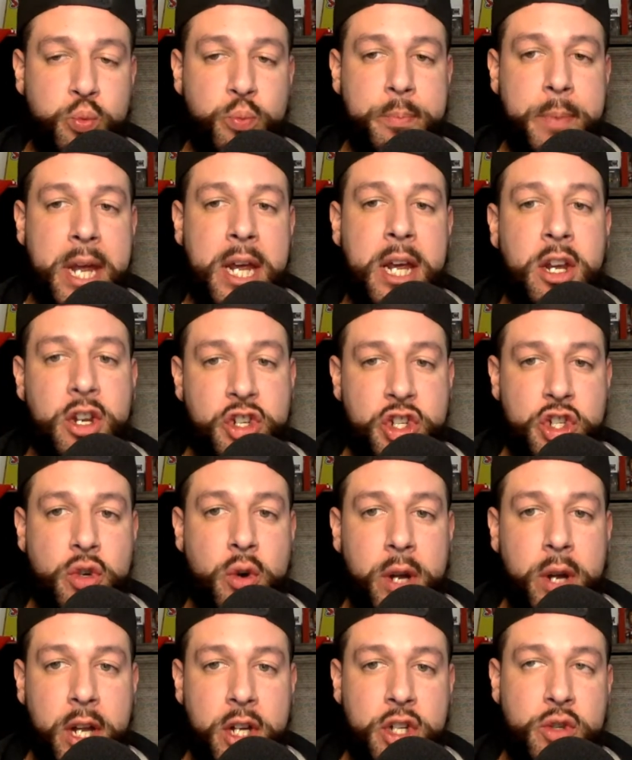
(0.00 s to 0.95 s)
making
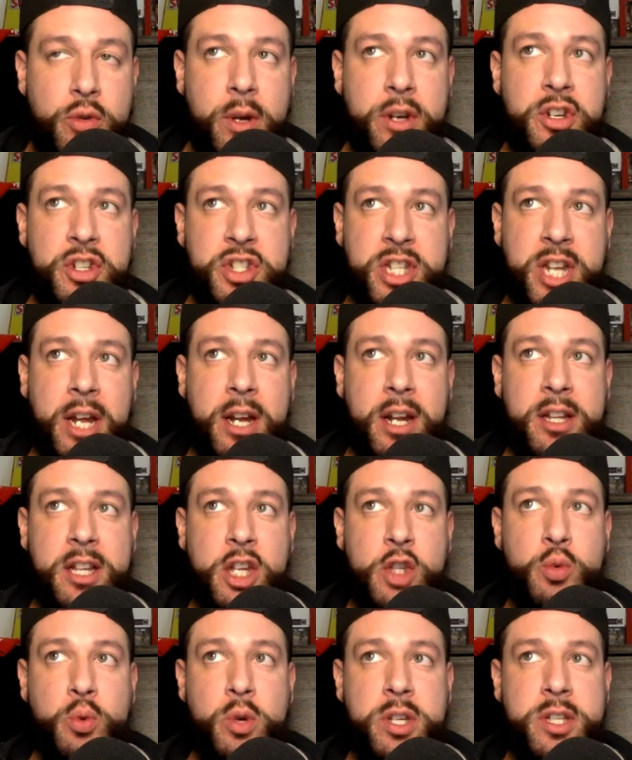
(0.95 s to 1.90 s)
sure that you understand that
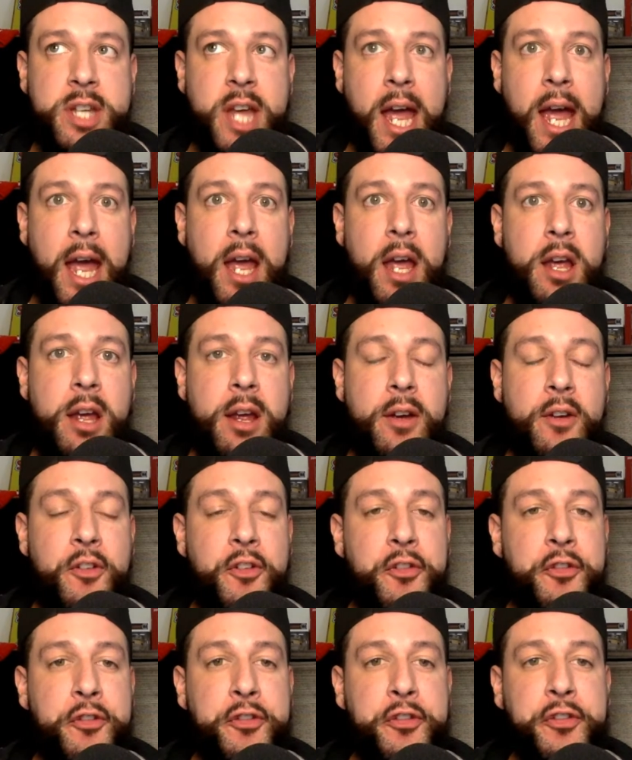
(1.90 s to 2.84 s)
this was a
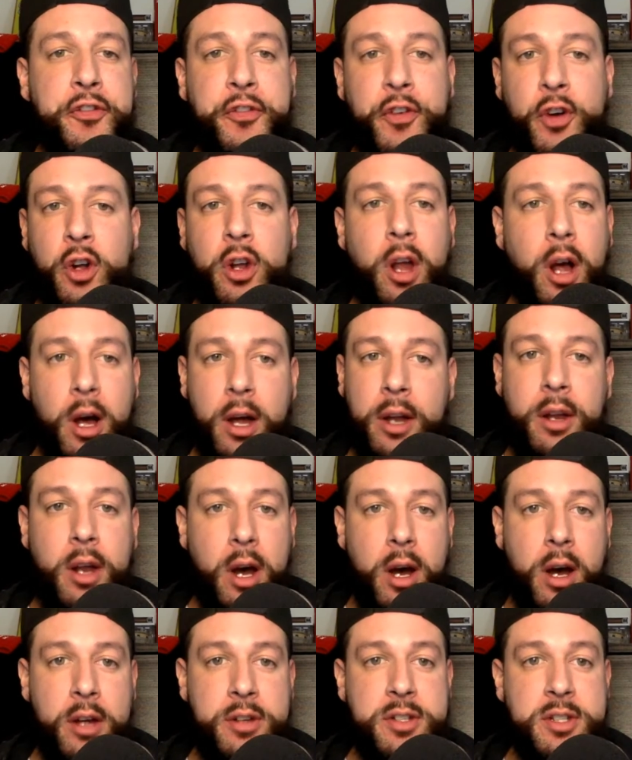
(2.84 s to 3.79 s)
full-on
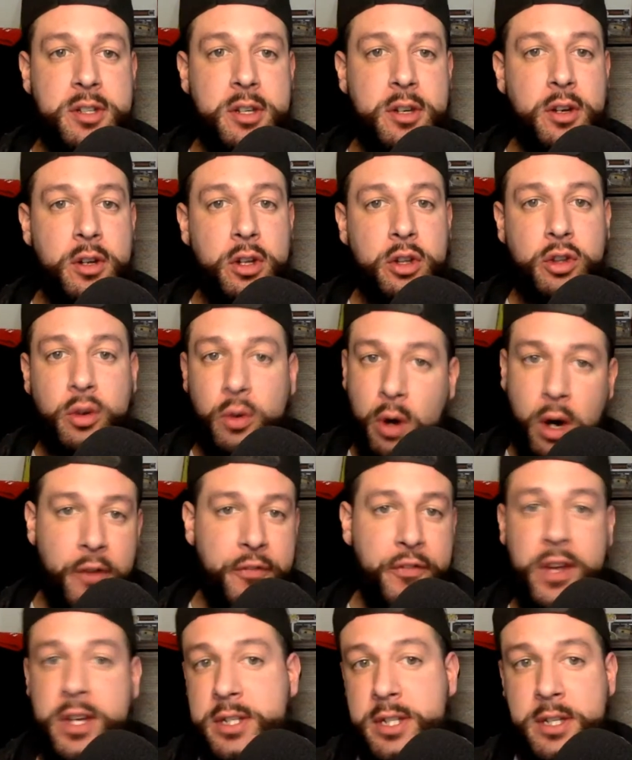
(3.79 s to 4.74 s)
loss through all
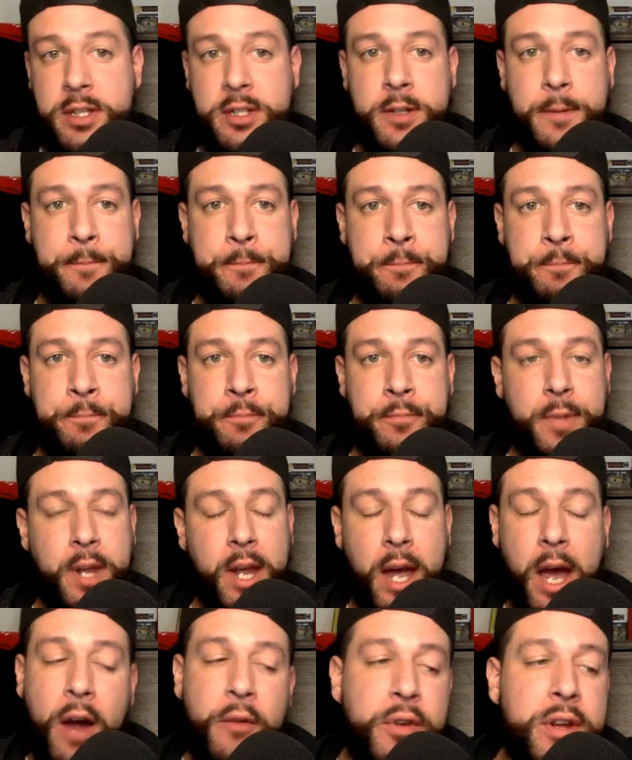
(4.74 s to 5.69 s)
phases.
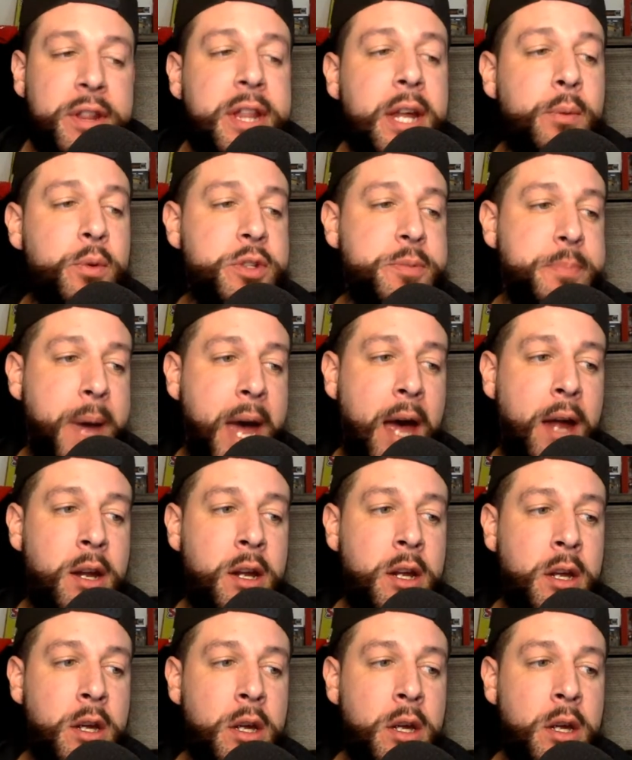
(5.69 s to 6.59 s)
Everything was bad.